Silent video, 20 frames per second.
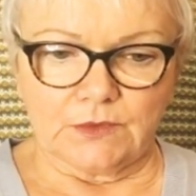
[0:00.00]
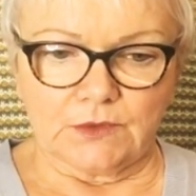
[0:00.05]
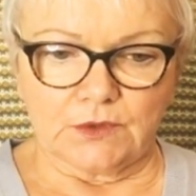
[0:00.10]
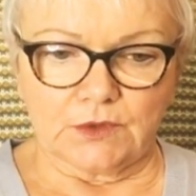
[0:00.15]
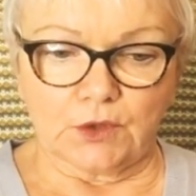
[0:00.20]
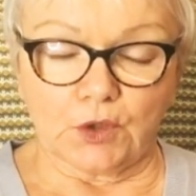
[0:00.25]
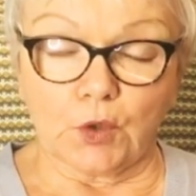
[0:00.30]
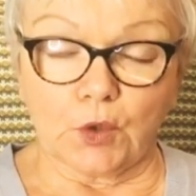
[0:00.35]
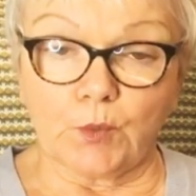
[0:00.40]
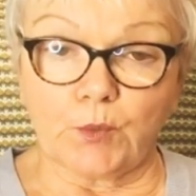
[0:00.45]

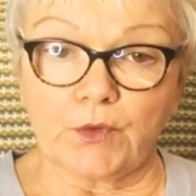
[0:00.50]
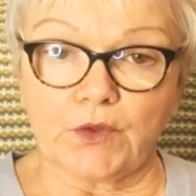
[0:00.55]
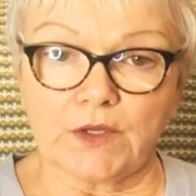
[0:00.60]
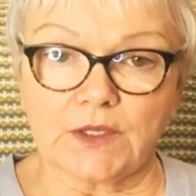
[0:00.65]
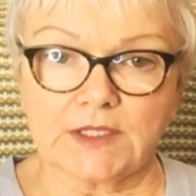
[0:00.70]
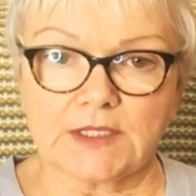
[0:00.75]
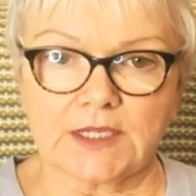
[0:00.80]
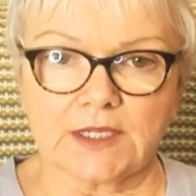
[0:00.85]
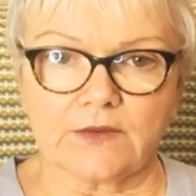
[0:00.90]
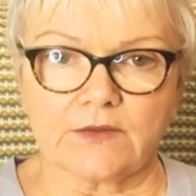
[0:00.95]
cope with
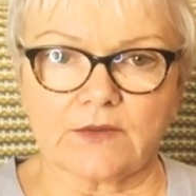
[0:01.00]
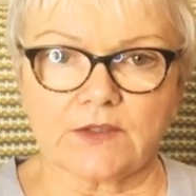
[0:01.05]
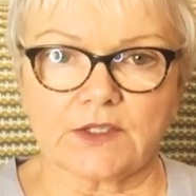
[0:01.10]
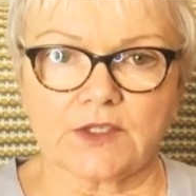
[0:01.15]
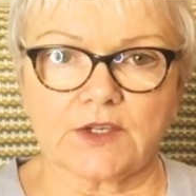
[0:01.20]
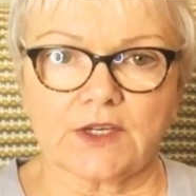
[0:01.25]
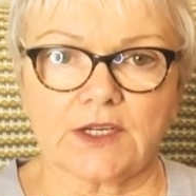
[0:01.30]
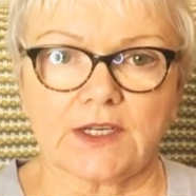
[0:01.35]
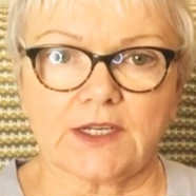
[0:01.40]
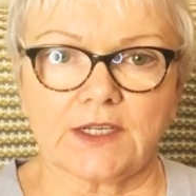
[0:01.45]
it and
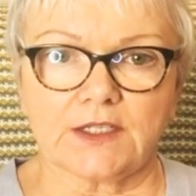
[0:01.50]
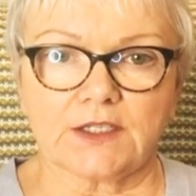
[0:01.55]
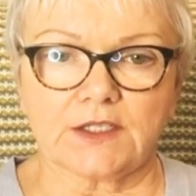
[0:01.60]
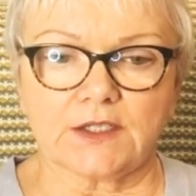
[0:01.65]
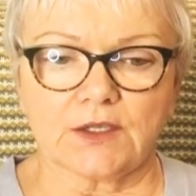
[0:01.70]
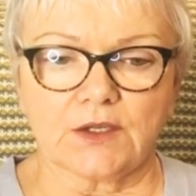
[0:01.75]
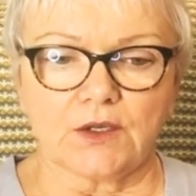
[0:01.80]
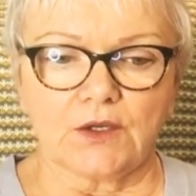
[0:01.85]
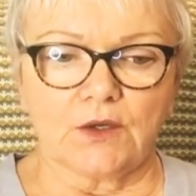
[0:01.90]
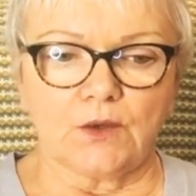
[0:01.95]
restrain it,
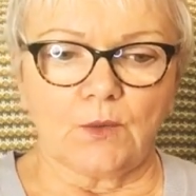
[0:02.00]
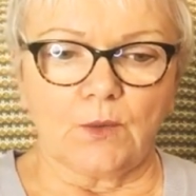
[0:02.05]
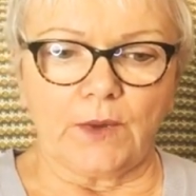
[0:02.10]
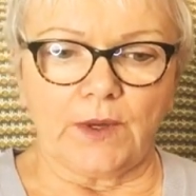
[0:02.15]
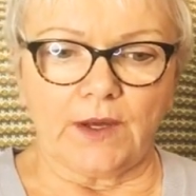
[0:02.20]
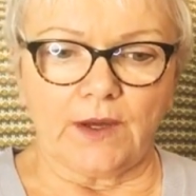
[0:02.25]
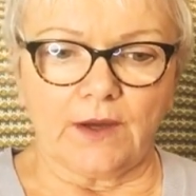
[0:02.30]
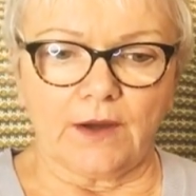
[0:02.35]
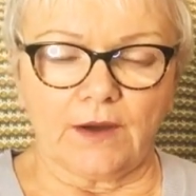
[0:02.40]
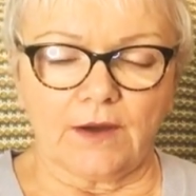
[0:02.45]

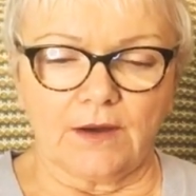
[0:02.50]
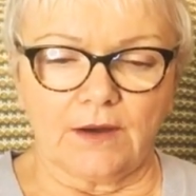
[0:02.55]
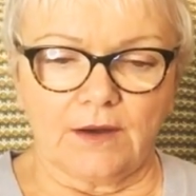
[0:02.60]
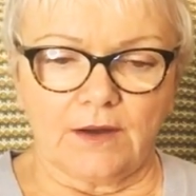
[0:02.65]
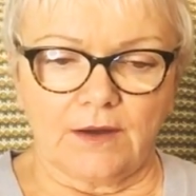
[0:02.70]
we are